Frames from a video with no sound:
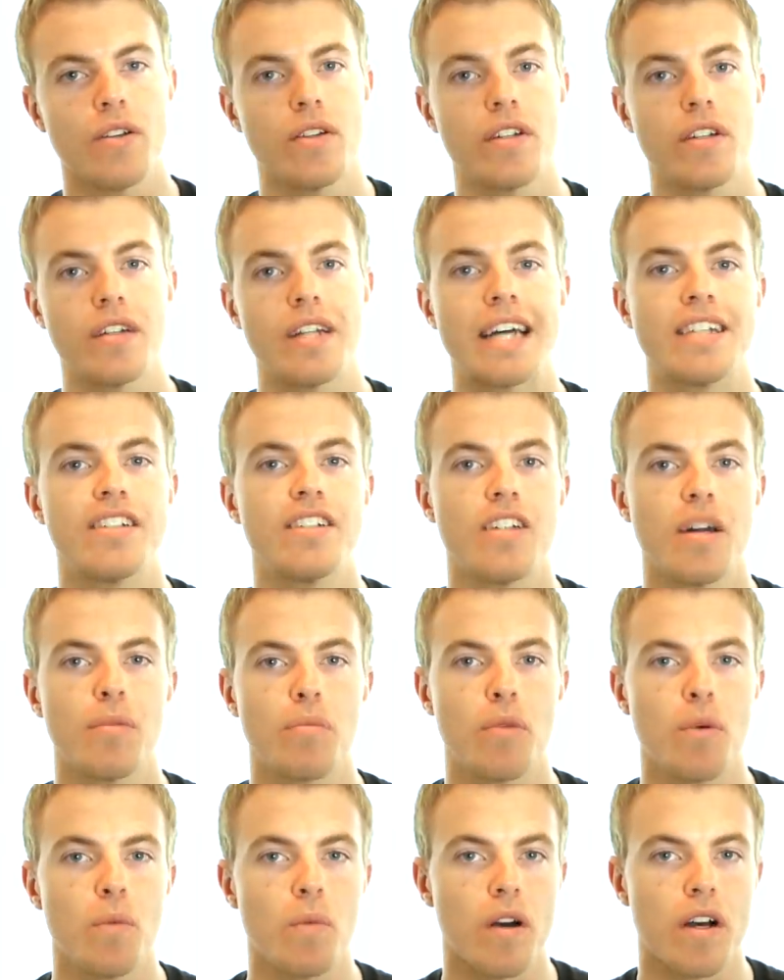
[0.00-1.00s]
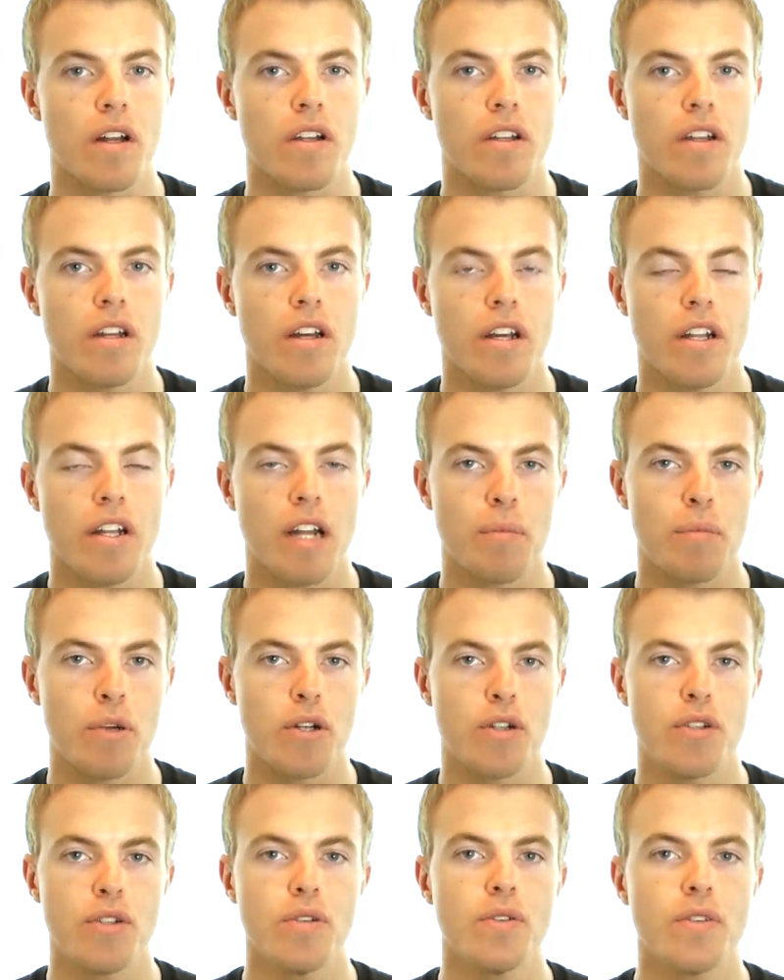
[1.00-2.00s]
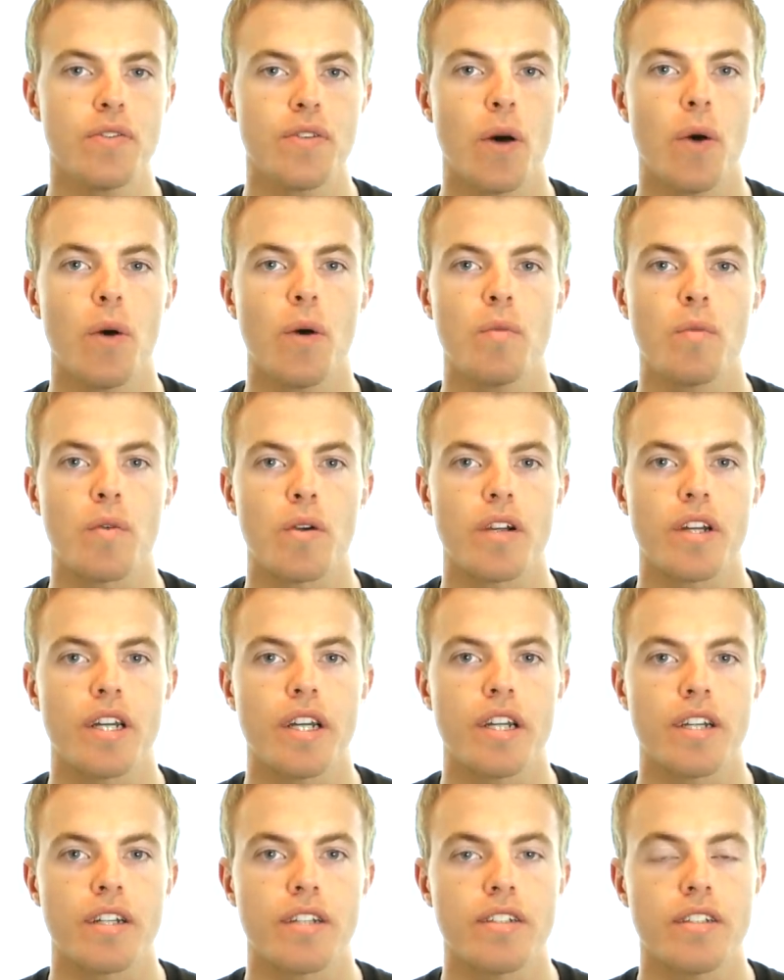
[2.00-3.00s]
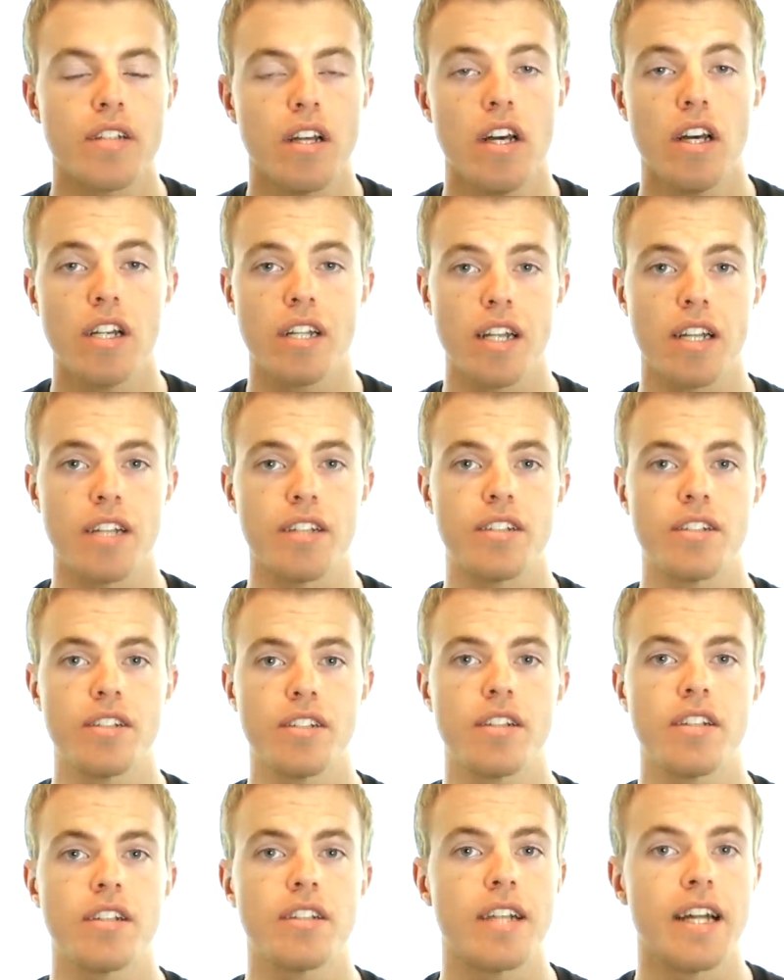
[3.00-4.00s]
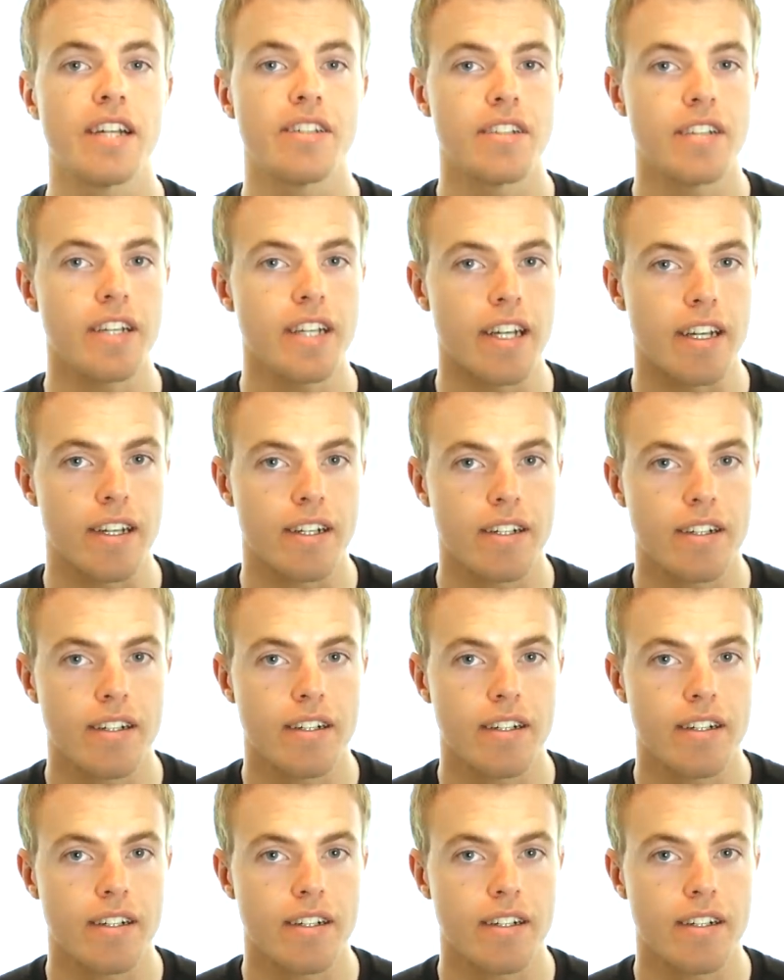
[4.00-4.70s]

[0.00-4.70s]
That's number one. Number two of the homework is to listen to this lesson again